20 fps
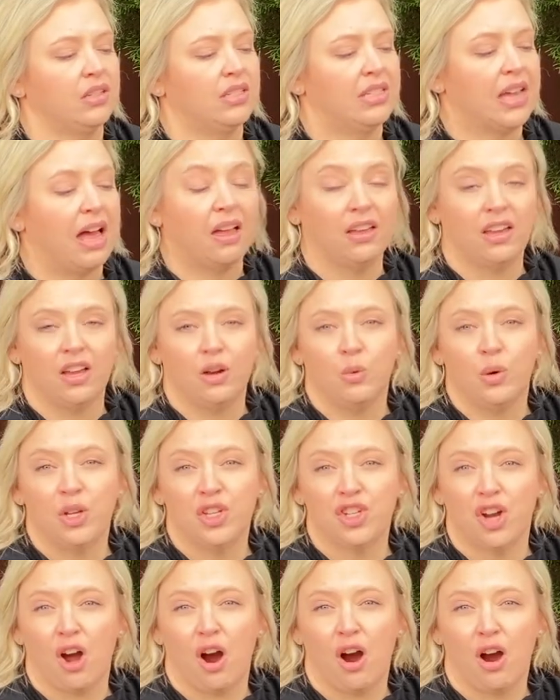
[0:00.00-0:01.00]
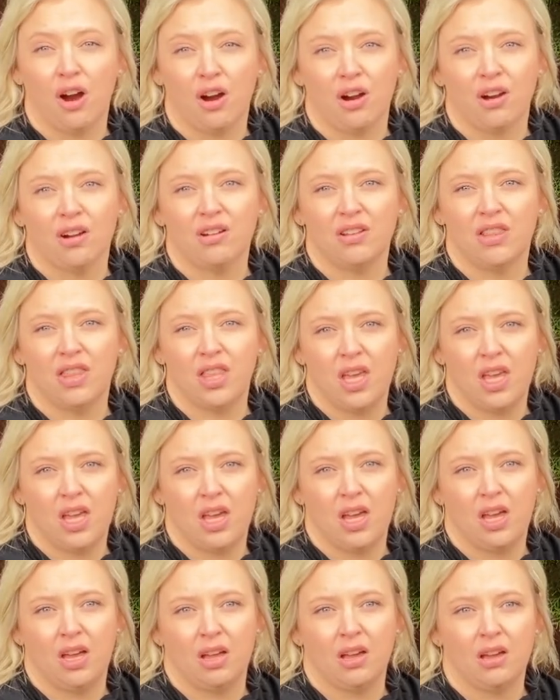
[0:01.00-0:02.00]
dahlia, which are
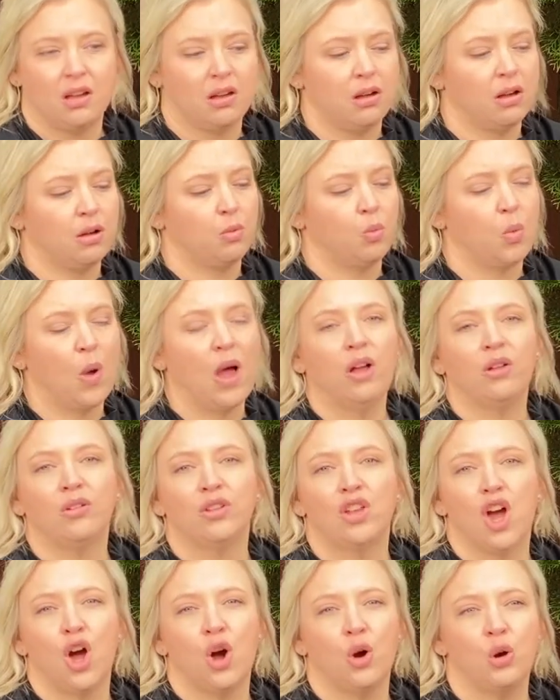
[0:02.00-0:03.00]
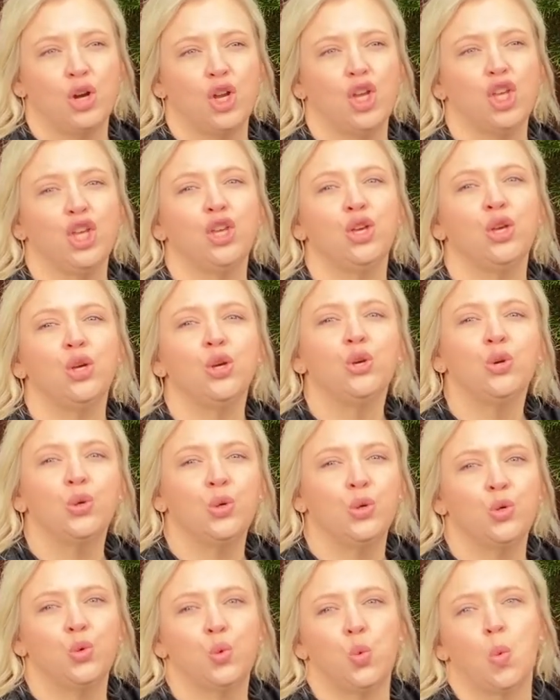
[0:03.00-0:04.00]
the well-known
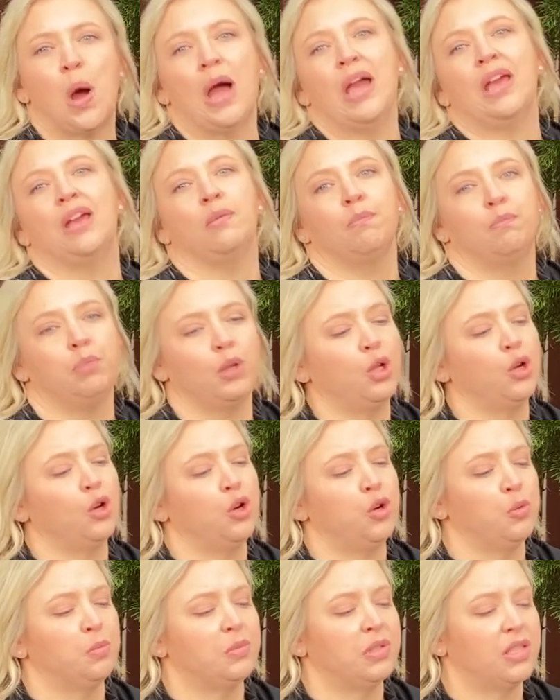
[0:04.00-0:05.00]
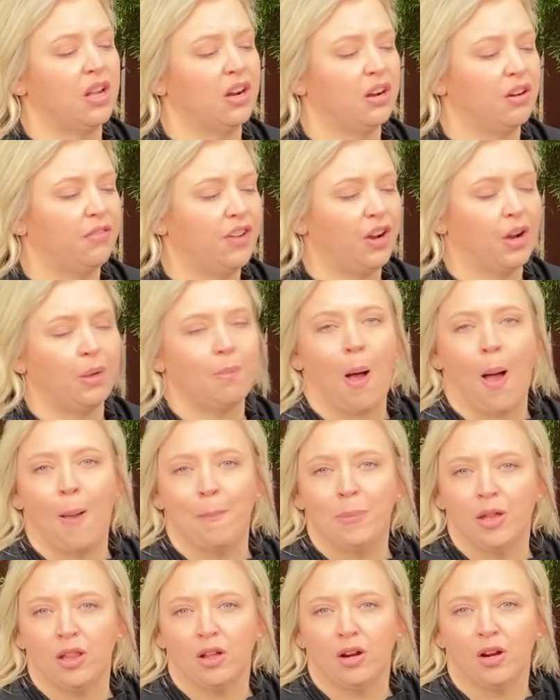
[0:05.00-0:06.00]
huge white blooms that are very
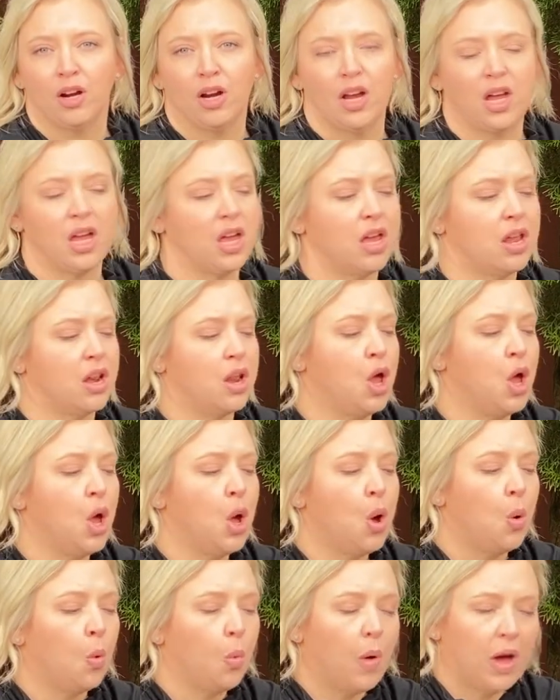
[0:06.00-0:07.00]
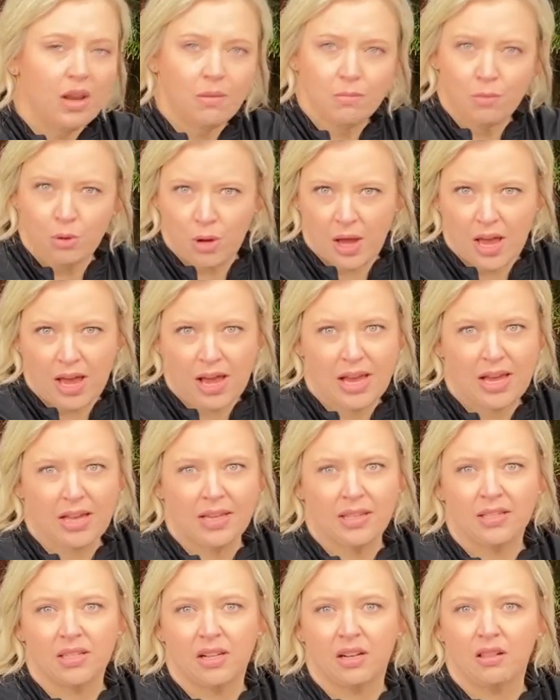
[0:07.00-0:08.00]
popular in wedding
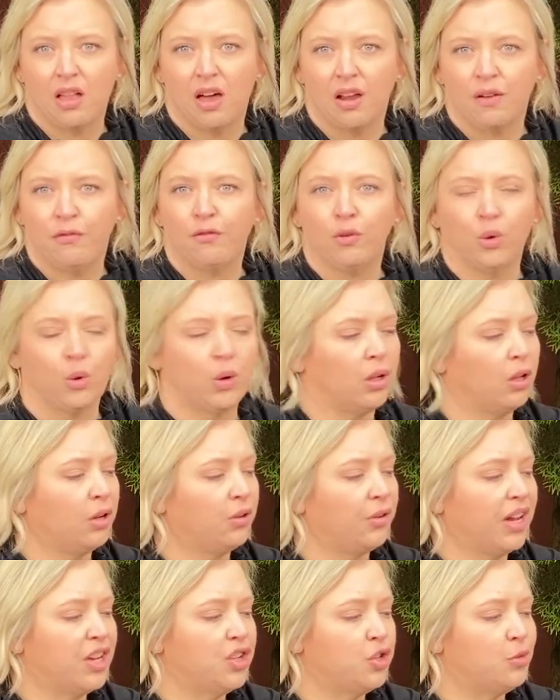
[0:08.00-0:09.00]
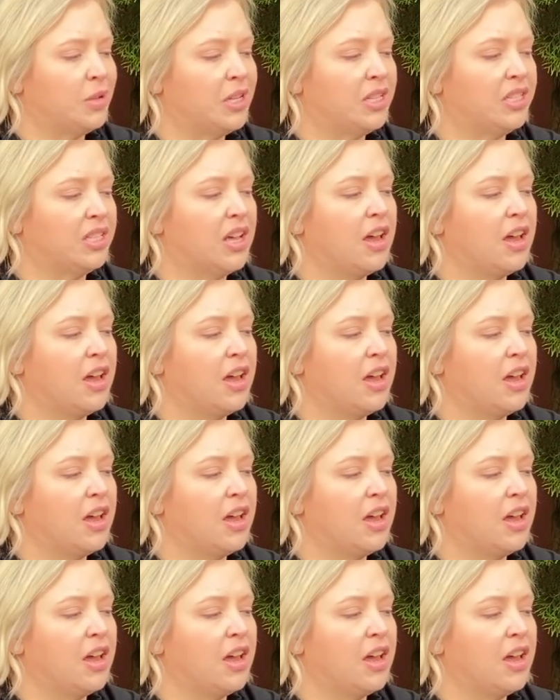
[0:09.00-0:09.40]
bouquets and a lot of floral arrangements.